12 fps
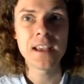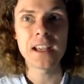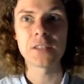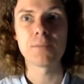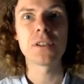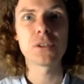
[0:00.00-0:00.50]

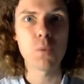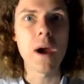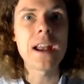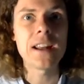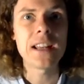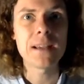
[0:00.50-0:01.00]
it's
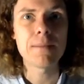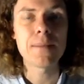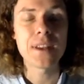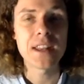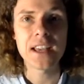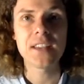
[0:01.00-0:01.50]
persuaded him
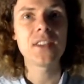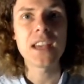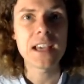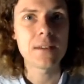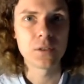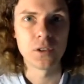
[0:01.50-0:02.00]
that he's
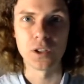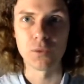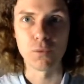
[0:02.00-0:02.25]
evil and